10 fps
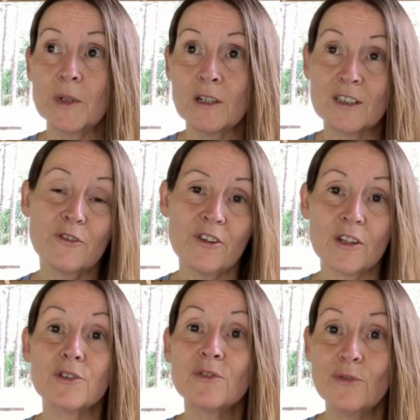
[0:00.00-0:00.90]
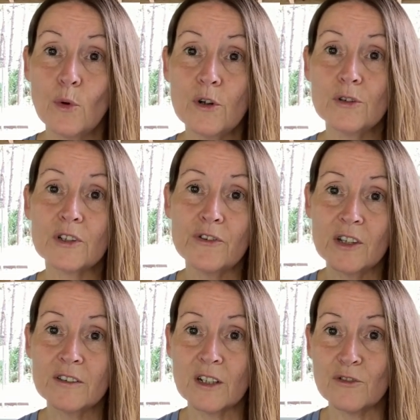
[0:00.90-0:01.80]
Because everything is for you,
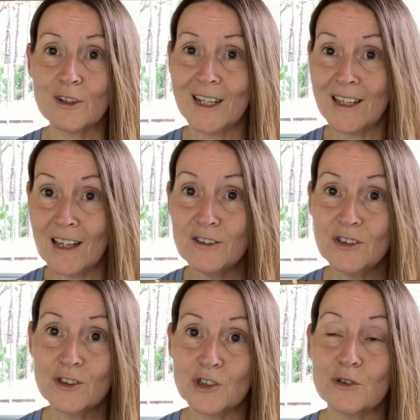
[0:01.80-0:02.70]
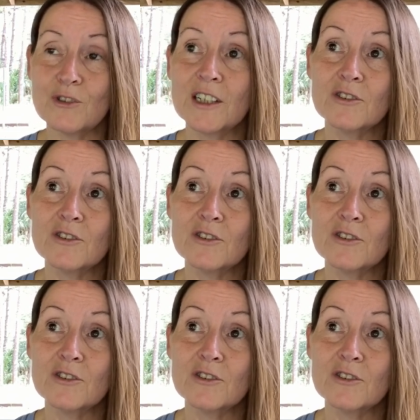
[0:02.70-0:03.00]
nothing is ever against you, right?